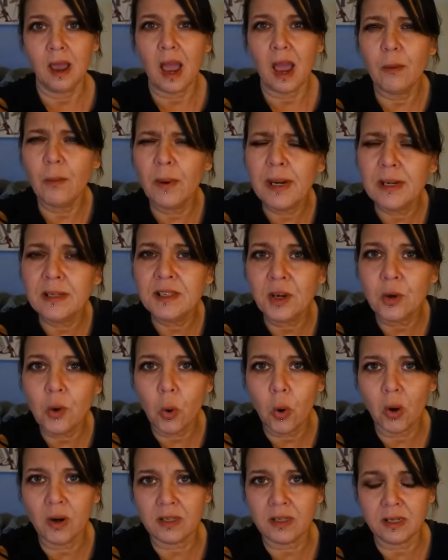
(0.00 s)
I went into
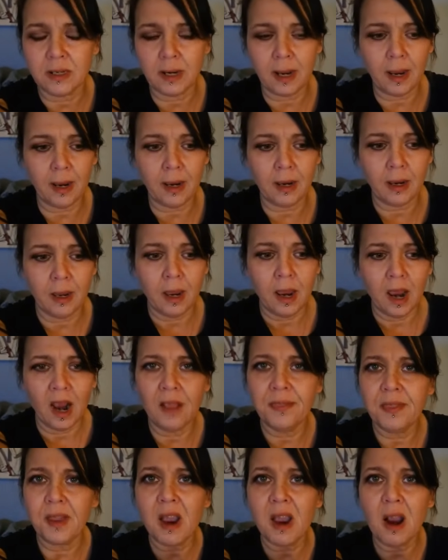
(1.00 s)
court today,
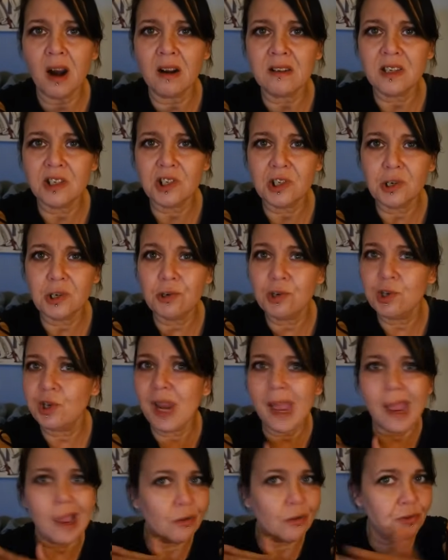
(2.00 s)
and the
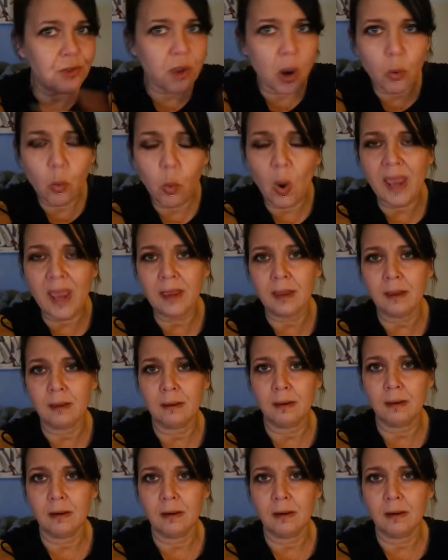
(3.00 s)
Constitution held no weight.